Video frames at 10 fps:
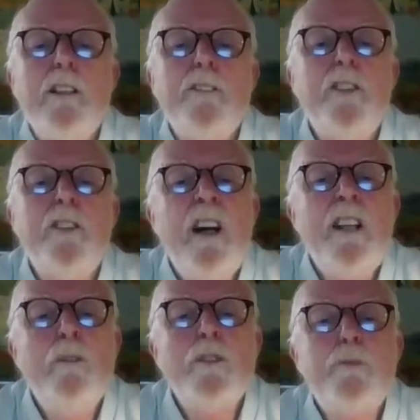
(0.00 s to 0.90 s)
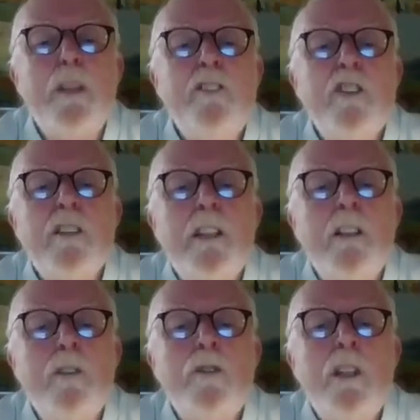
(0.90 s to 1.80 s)
Fermanagh was previously
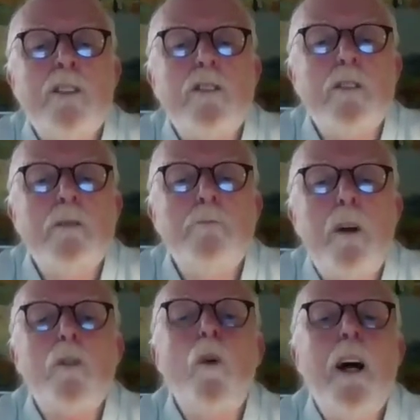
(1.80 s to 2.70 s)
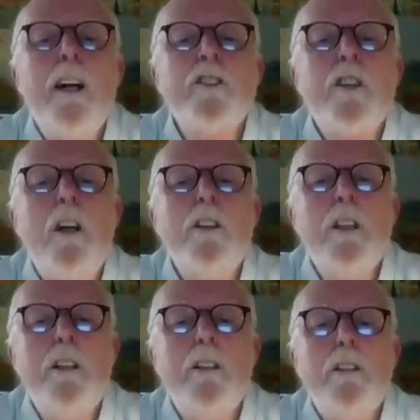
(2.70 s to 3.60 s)
known as Maguire's
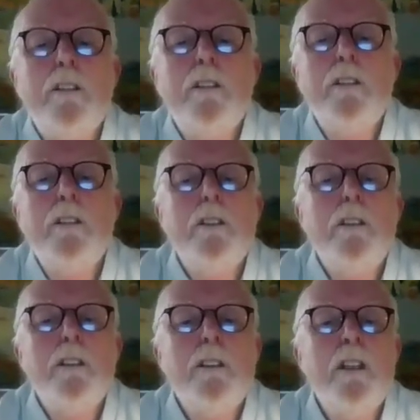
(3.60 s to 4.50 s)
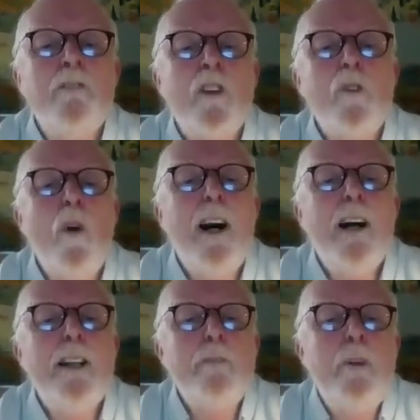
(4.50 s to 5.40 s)
County, and
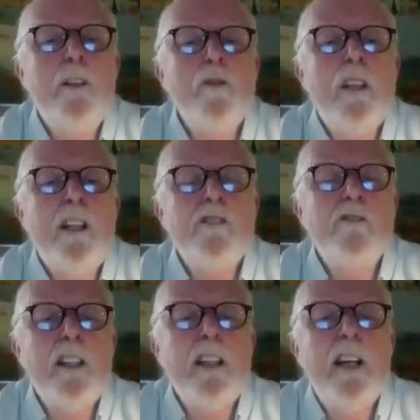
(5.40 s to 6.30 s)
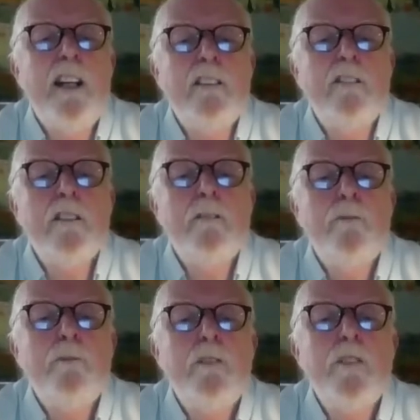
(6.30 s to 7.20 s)
Maguire had been O'Neill's right hand,
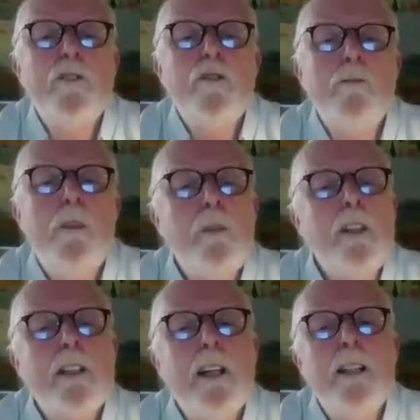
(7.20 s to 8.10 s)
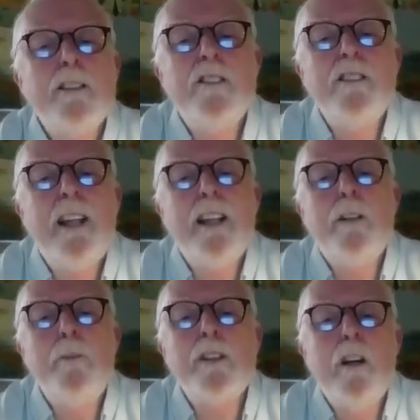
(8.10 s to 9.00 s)
so maybe the garrison needed
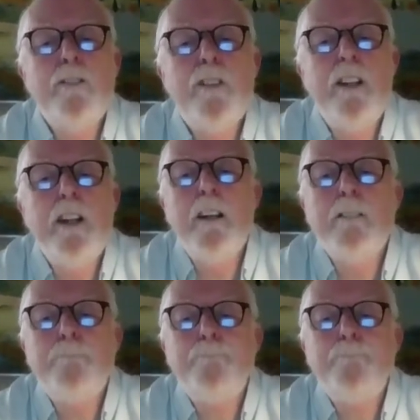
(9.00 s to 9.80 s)
to be tougher there.